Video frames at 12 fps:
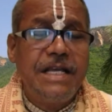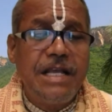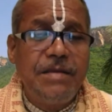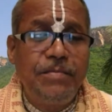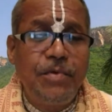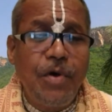
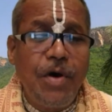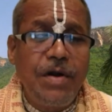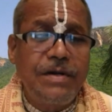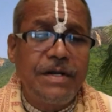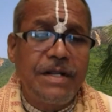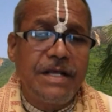he
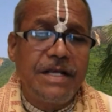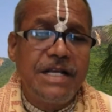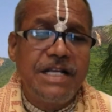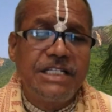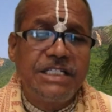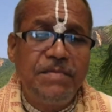brought
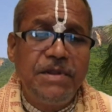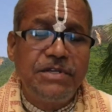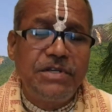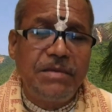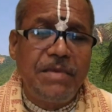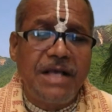his
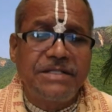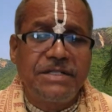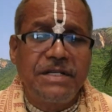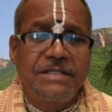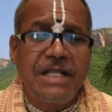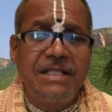spiritual
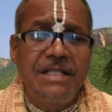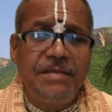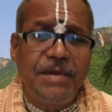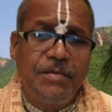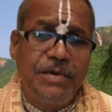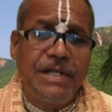master,
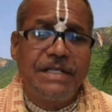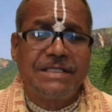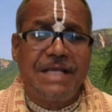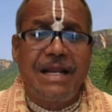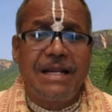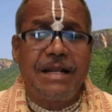Sandipani Muni's
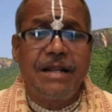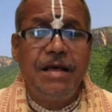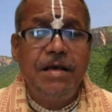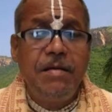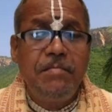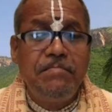son,
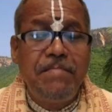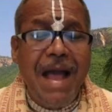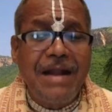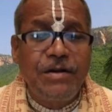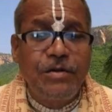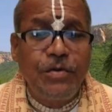
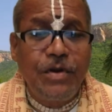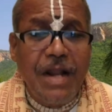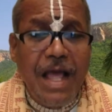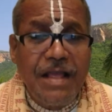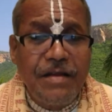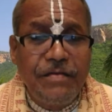back to
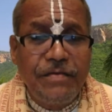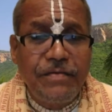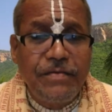life.